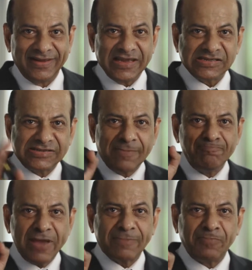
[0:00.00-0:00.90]
Is the
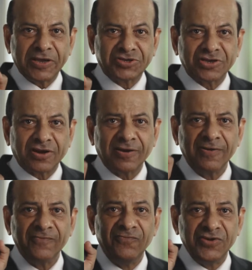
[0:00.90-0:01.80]
big picture
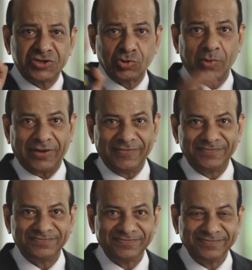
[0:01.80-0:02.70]
visual?
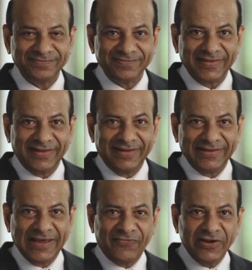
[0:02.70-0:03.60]

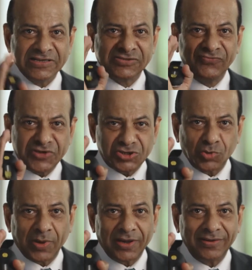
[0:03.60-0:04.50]
If it is
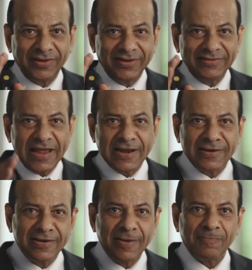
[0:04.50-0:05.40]
visual,
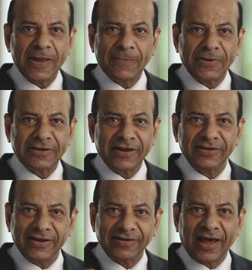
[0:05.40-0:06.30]
then people can
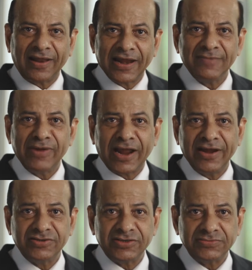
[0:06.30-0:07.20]
get aligned
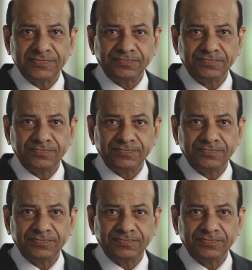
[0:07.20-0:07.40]
behind it.